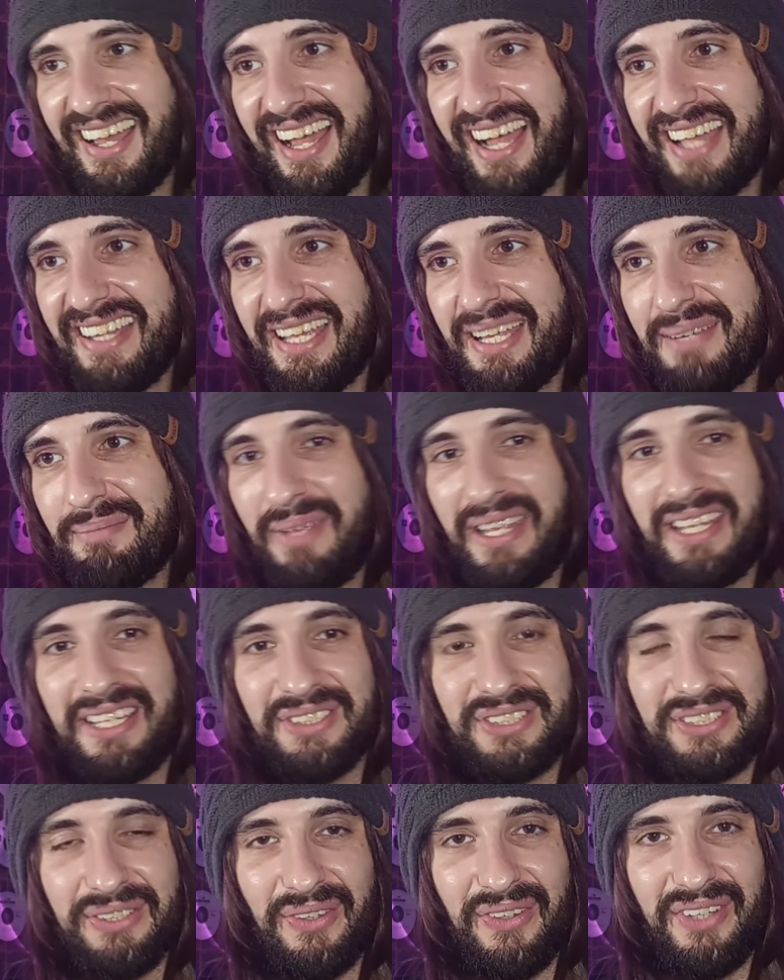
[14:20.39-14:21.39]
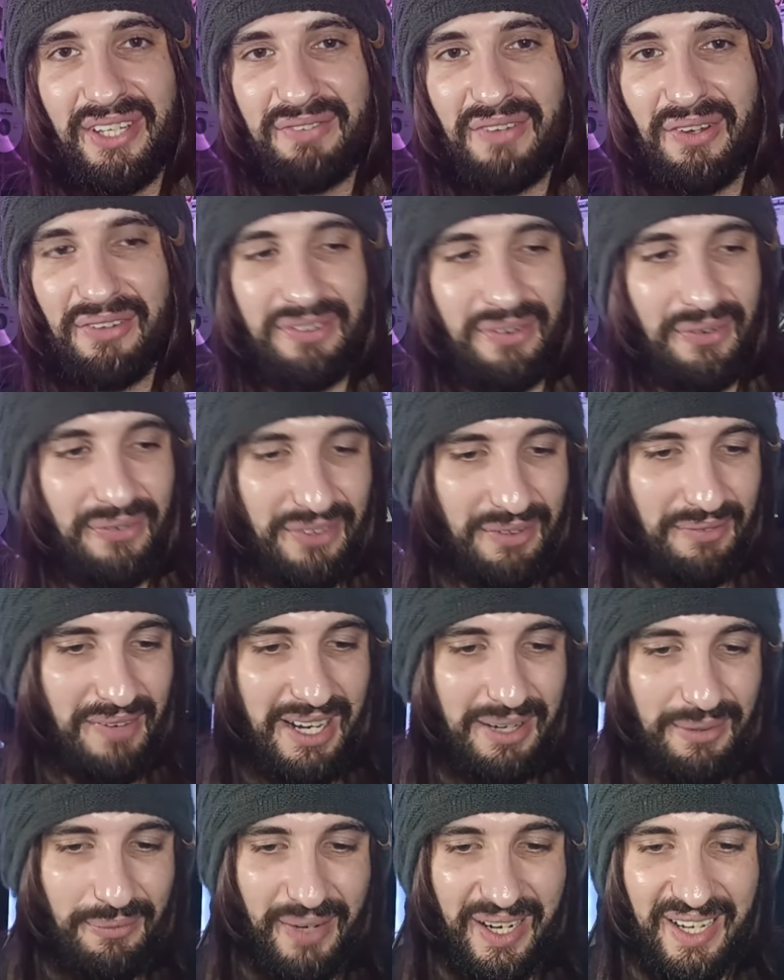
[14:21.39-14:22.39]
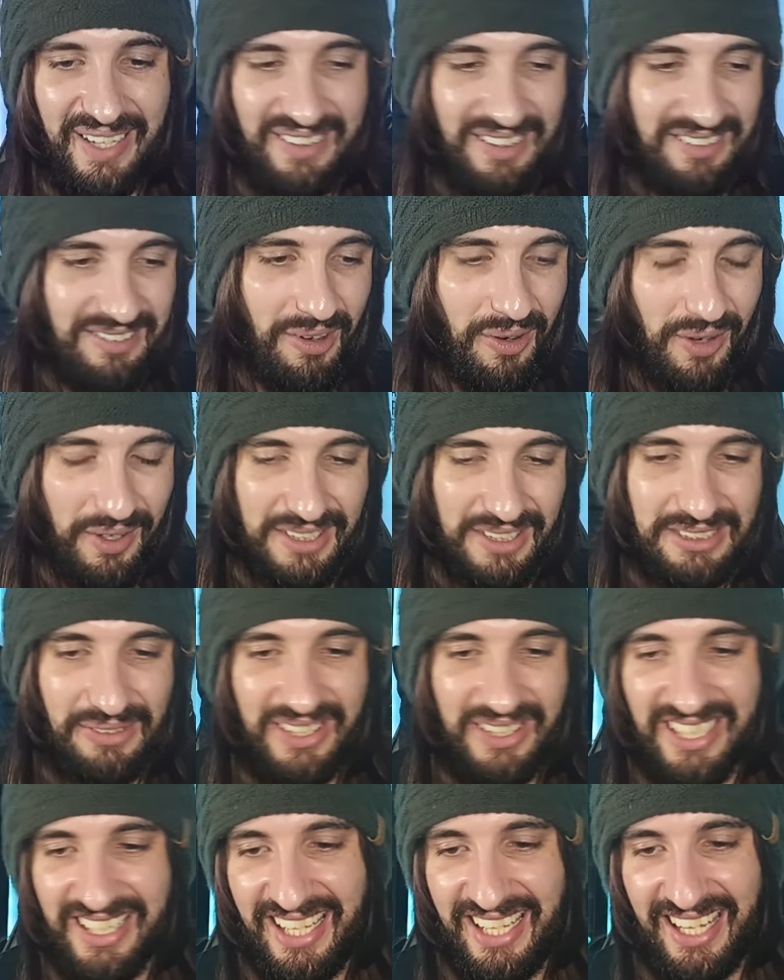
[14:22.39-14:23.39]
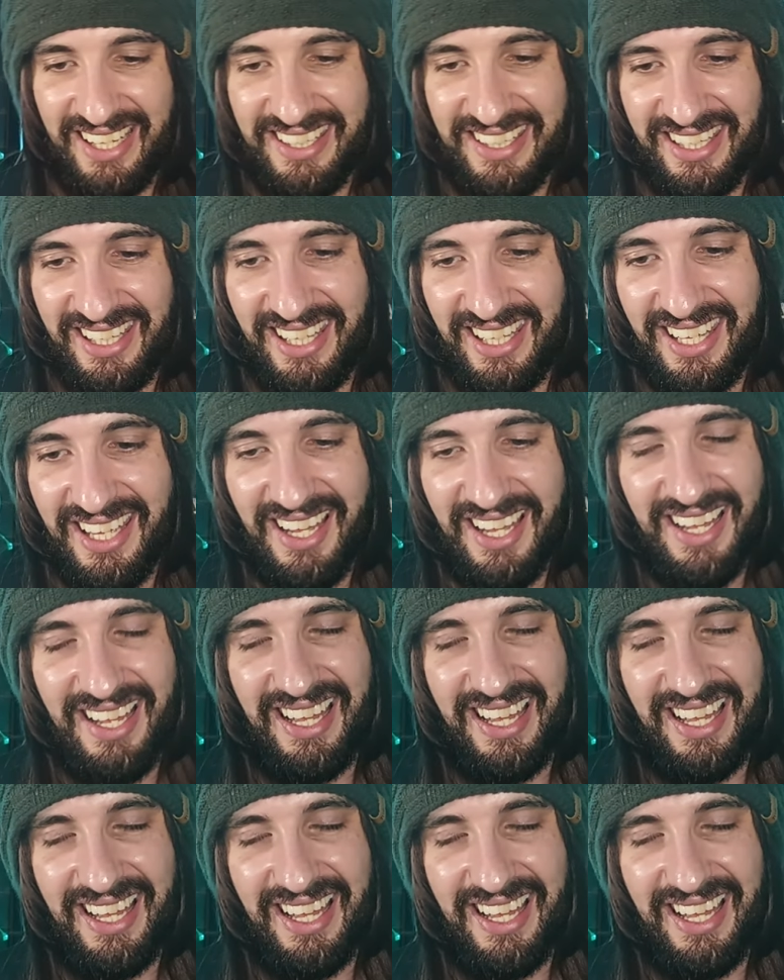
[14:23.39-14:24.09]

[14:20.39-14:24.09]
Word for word: and then making sure you've got to go the right way in the dark so you can get a key.